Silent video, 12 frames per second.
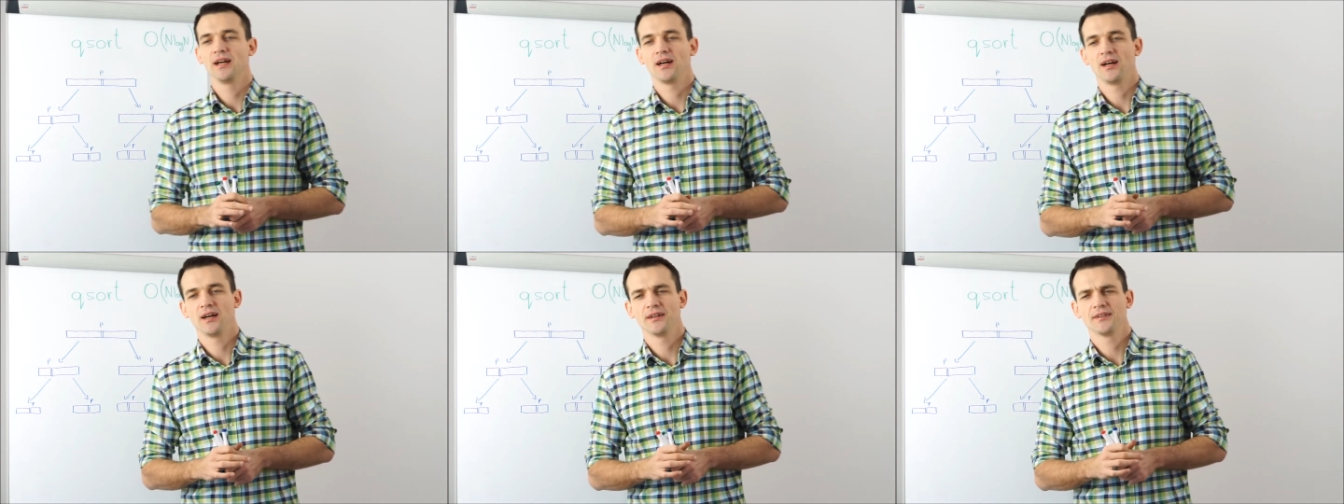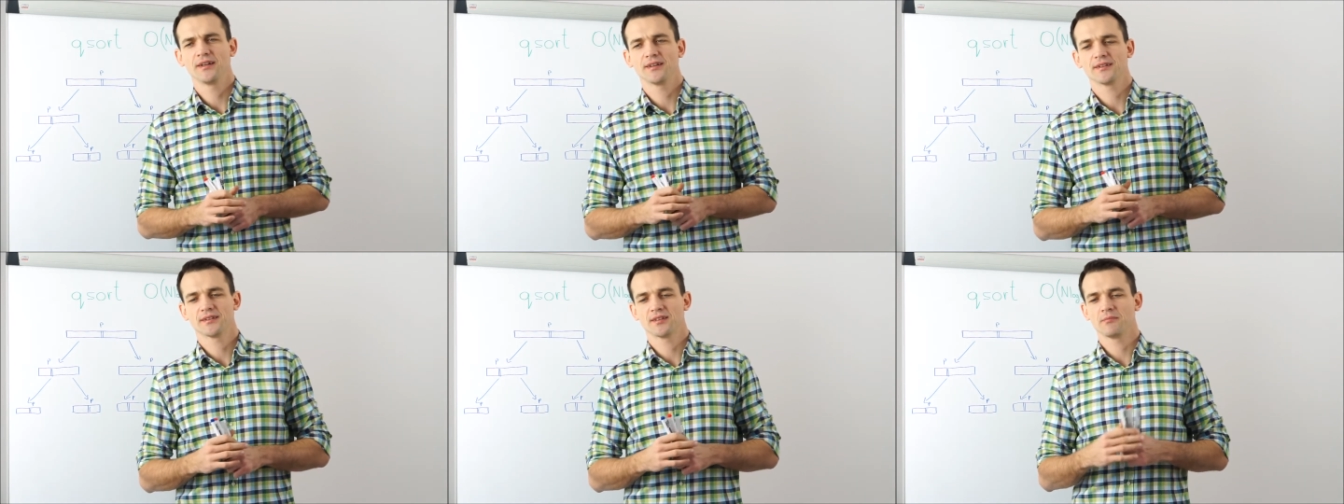It
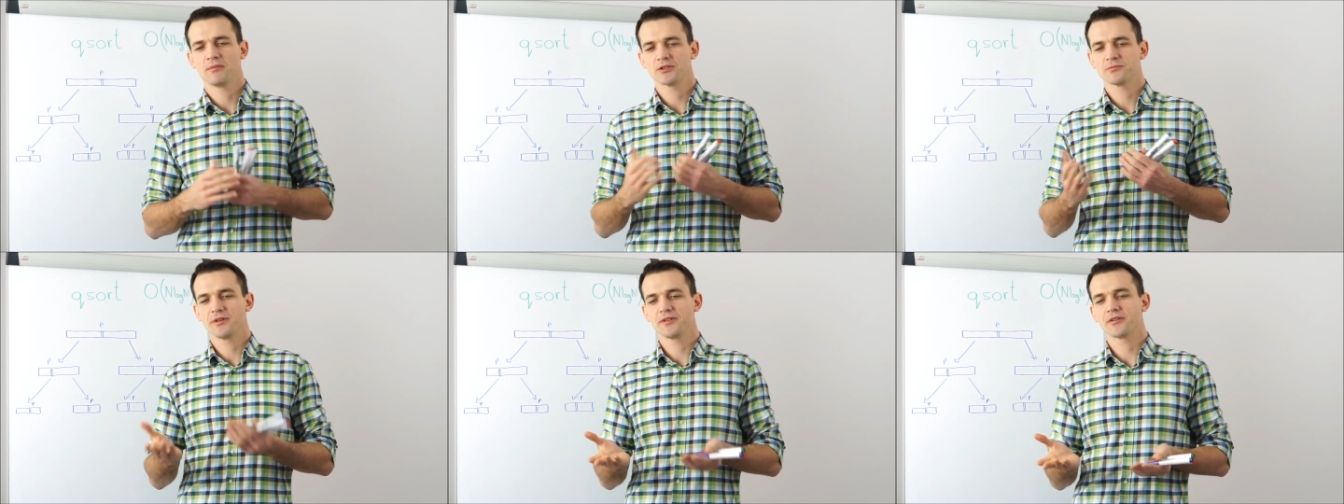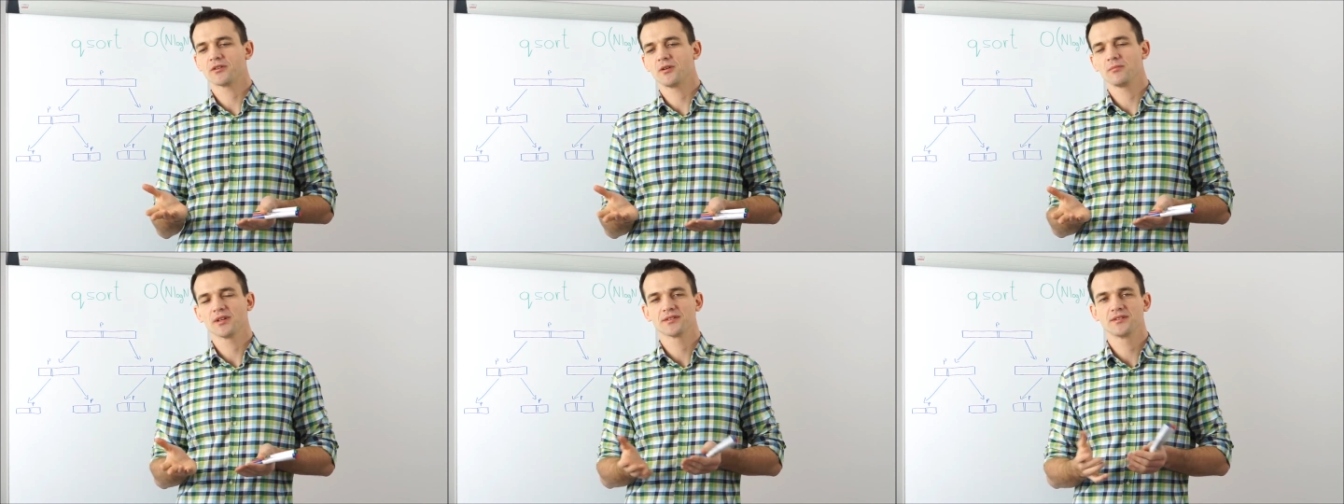has much better
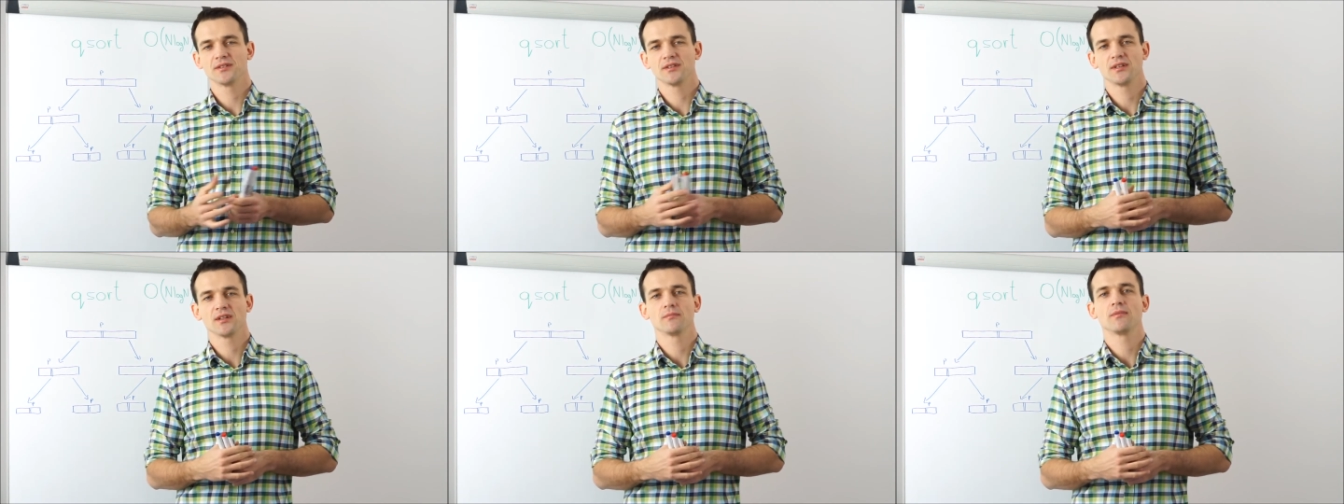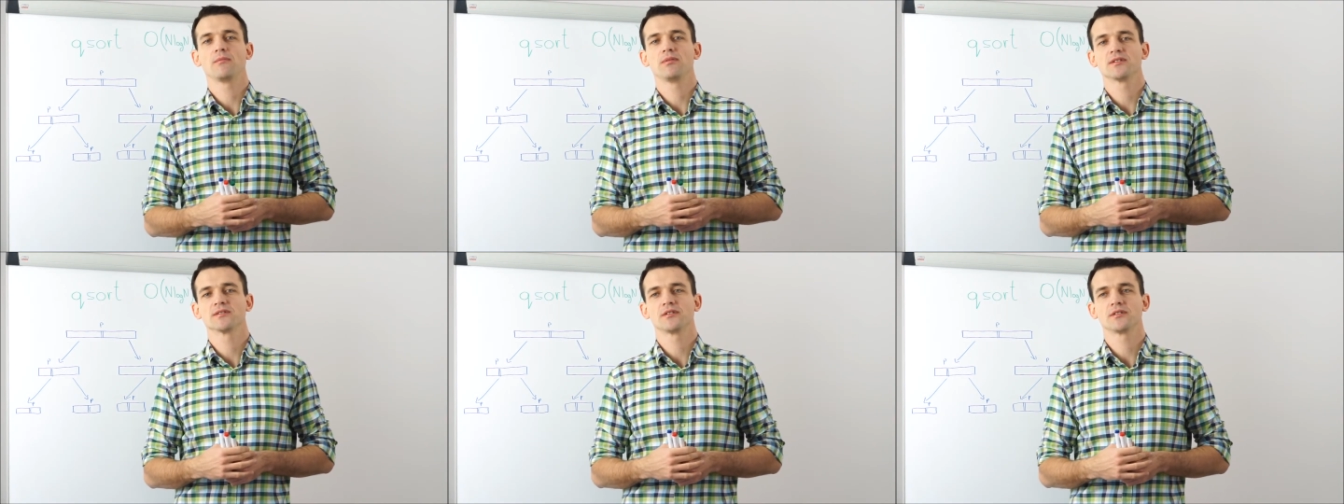complexity than
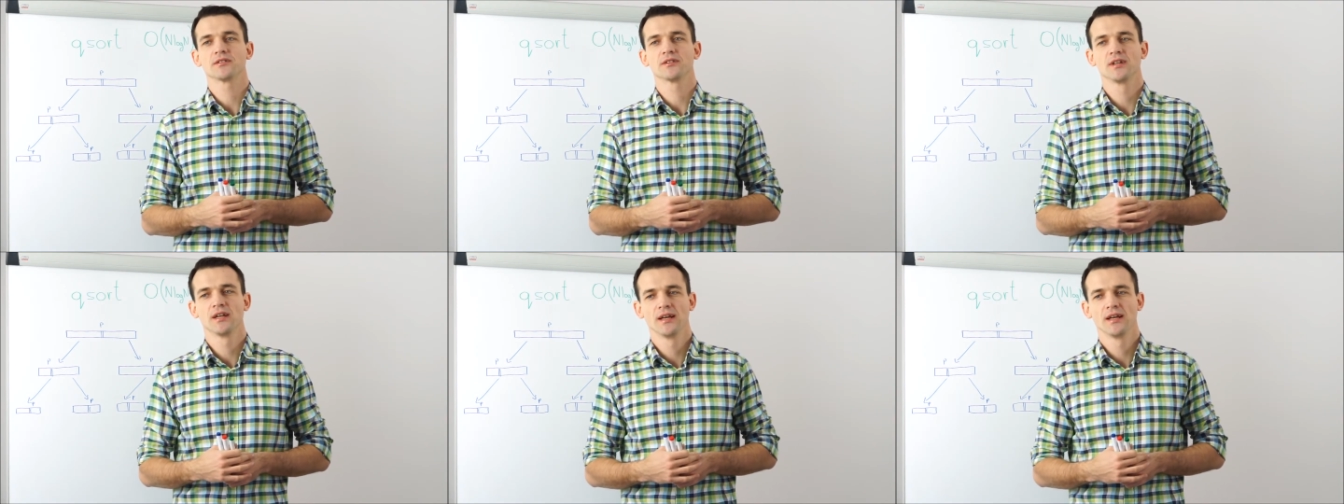bubble sort.